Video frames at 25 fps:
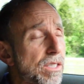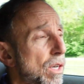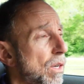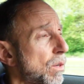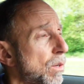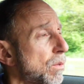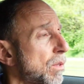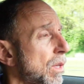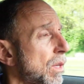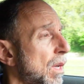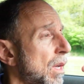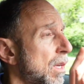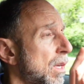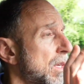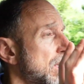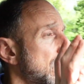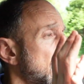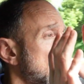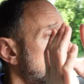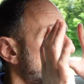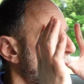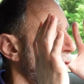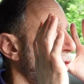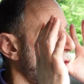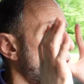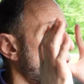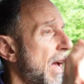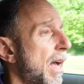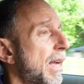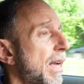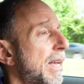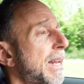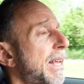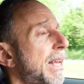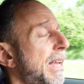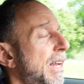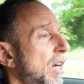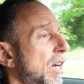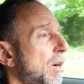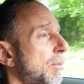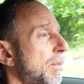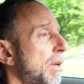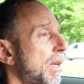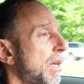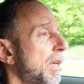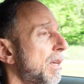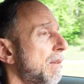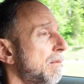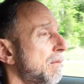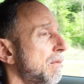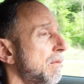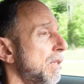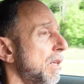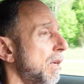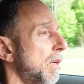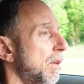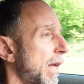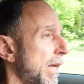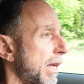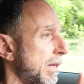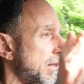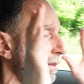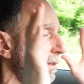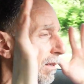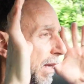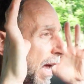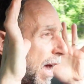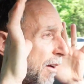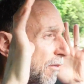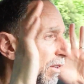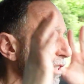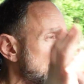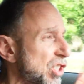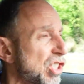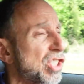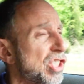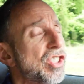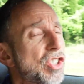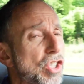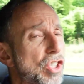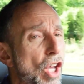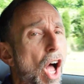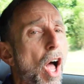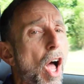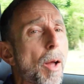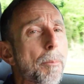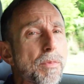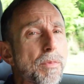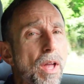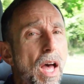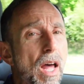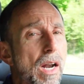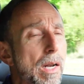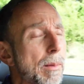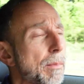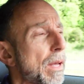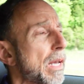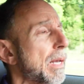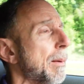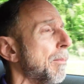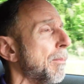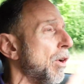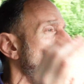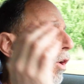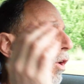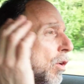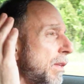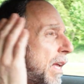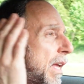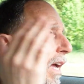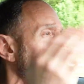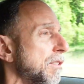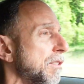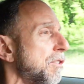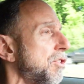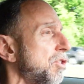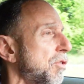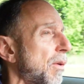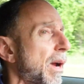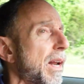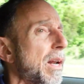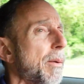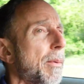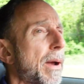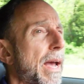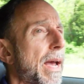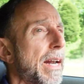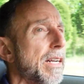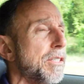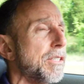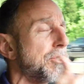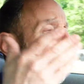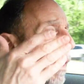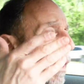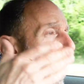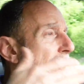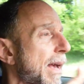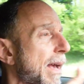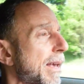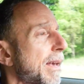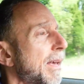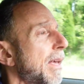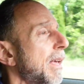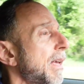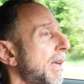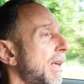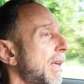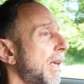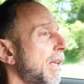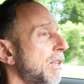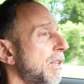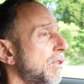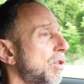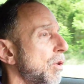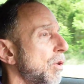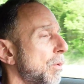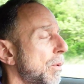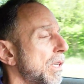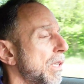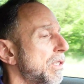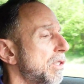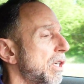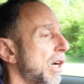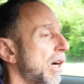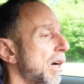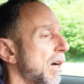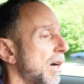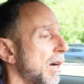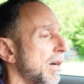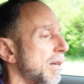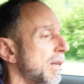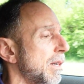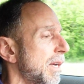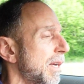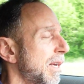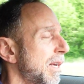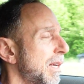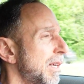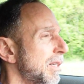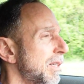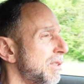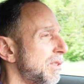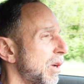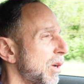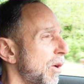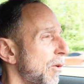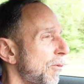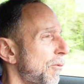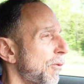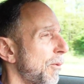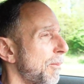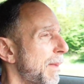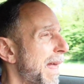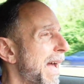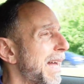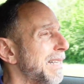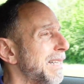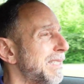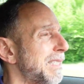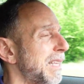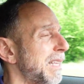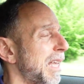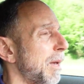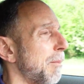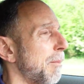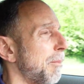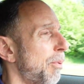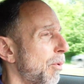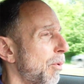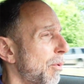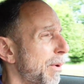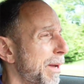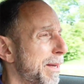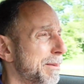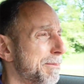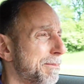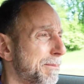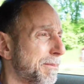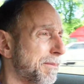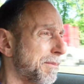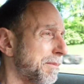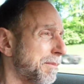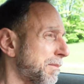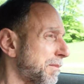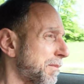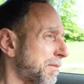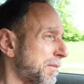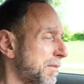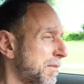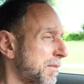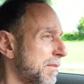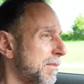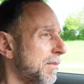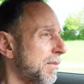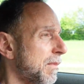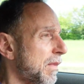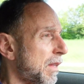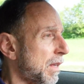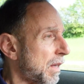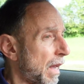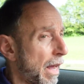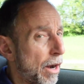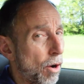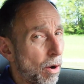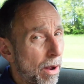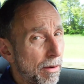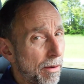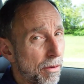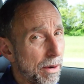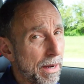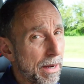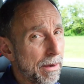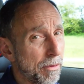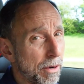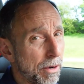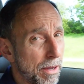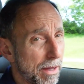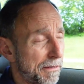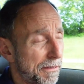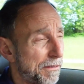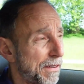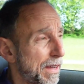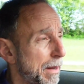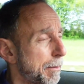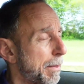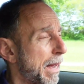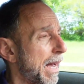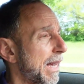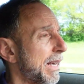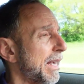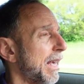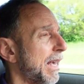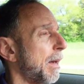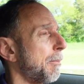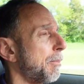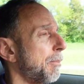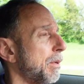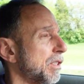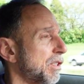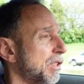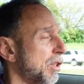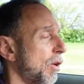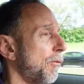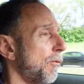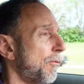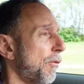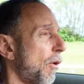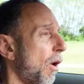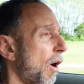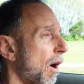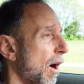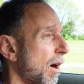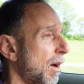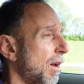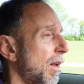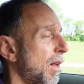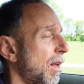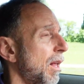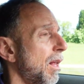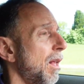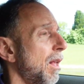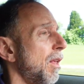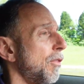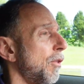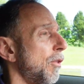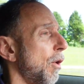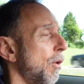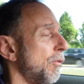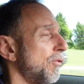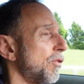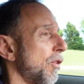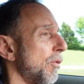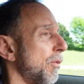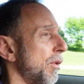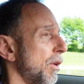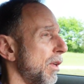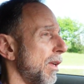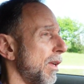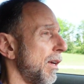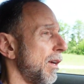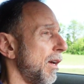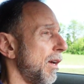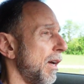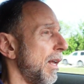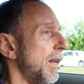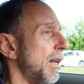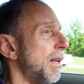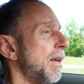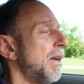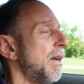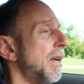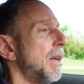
So, you know, you're not going to hear me, you know, like I haven't stomped on them like I'm going down the straightaway at a track into a turn. So from that standpoint, I don't have any really feedback yet, but so far those are really good.